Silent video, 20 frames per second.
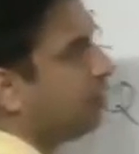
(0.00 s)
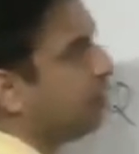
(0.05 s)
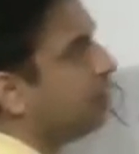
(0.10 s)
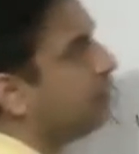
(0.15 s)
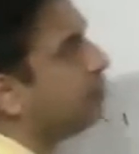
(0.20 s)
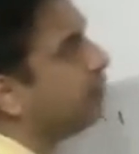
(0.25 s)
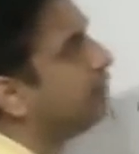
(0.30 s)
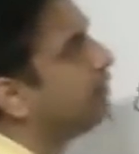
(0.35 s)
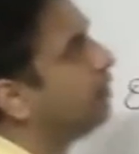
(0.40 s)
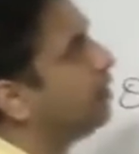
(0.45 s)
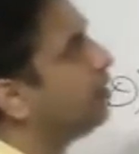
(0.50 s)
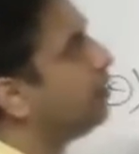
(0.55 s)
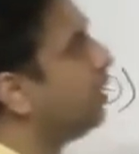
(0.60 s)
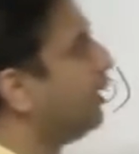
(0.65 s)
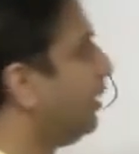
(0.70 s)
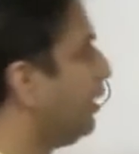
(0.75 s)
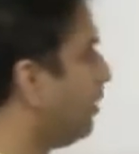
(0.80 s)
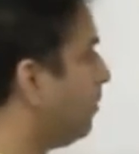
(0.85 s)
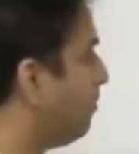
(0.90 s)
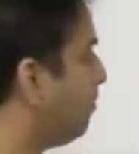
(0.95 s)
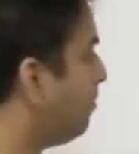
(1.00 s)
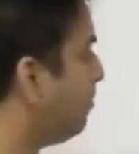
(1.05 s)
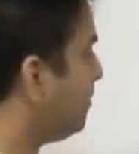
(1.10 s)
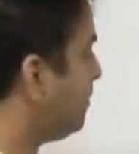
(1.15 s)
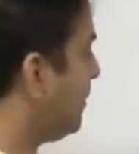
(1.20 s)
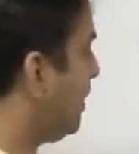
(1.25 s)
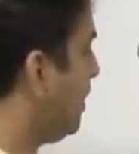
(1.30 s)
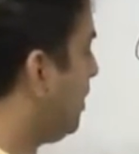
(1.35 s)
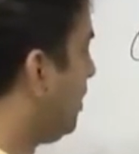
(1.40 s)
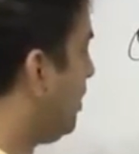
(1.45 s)
the the um,
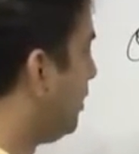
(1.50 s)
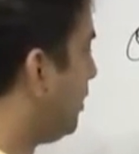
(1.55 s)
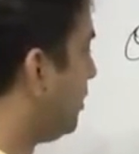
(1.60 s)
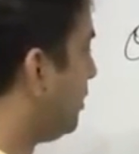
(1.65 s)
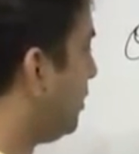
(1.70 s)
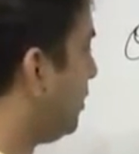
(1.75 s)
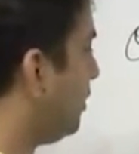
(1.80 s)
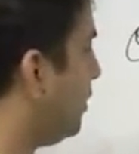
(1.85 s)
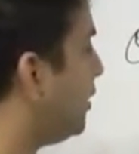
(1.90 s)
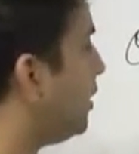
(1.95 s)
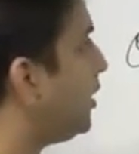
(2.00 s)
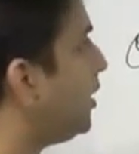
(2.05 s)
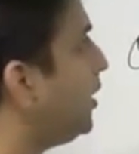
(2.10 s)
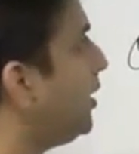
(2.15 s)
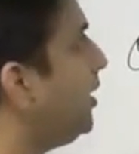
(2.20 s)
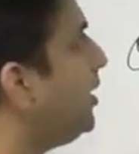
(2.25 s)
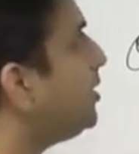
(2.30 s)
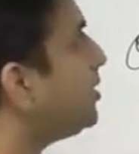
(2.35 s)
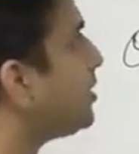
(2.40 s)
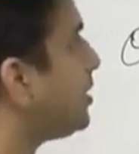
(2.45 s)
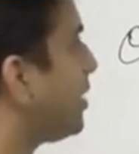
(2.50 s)
E